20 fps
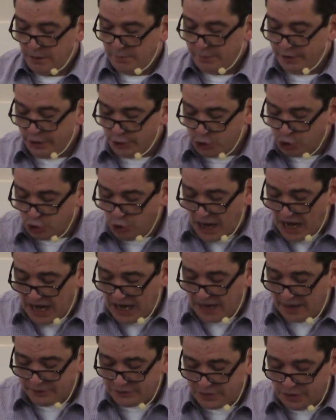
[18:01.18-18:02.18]
but it
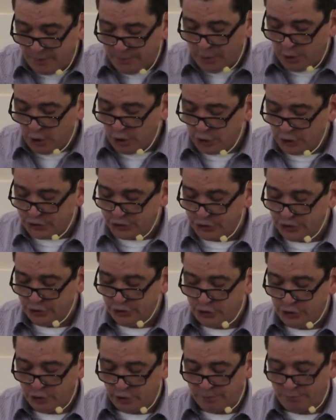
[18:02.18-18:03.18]
drives a
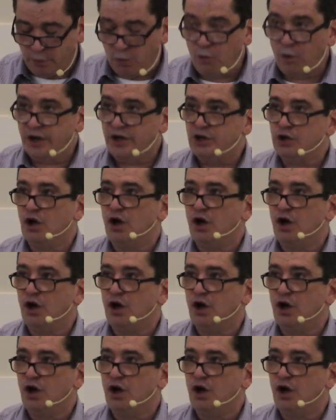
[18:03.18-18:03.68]
person to the point